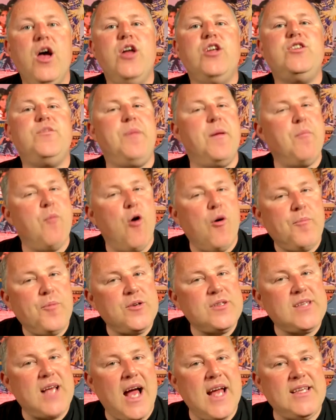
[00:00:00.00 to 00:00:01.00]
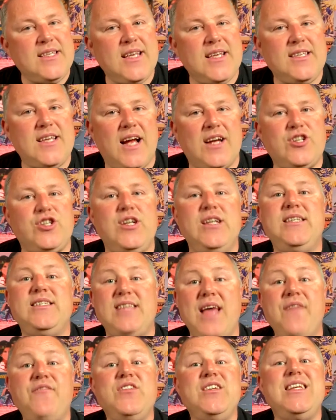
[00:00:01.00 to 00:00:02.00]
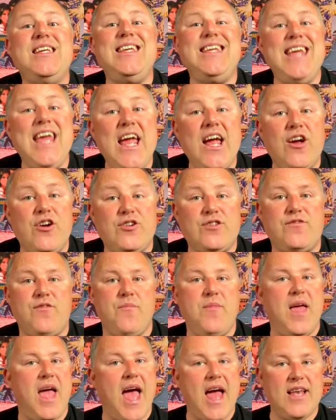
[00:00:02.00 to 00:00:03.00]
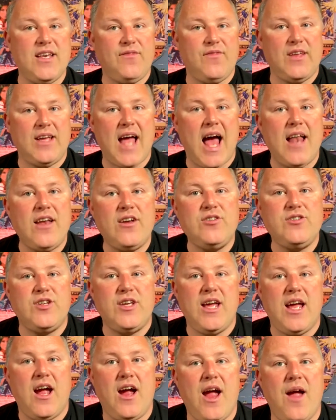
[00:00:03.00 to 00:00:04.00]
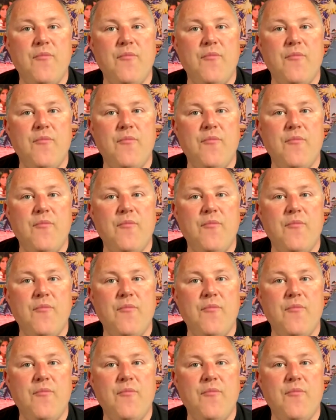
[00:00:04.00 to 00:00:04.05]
To be more precise, it's actually 70 years from the end of the calendar year